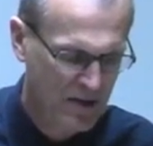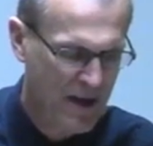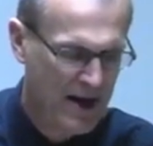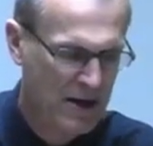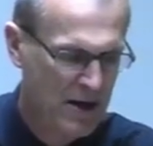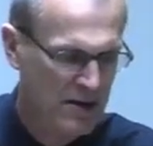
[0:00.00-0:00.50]
and
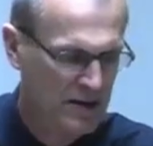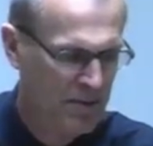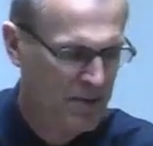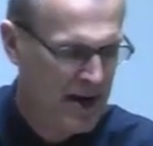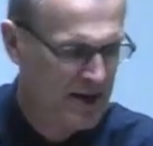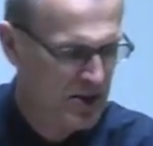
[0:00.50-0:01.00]
thy
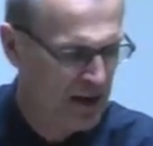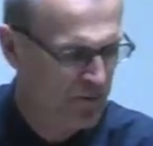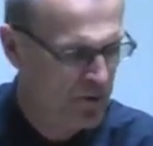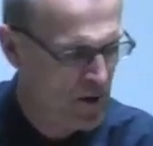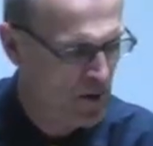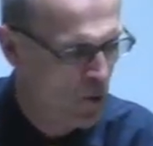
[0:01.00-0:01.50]
concubines
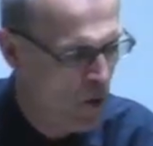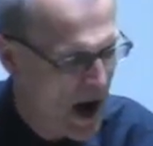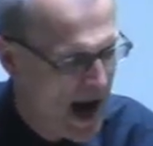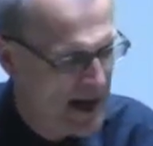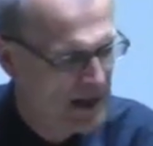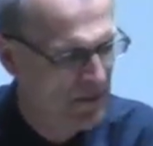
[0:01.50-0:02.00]
have drunk
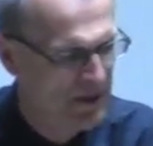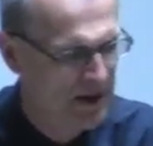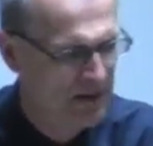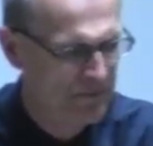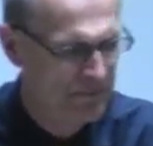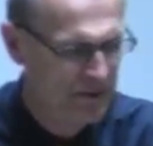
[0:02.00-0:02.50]
wine in
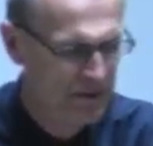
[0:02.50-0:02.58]
them.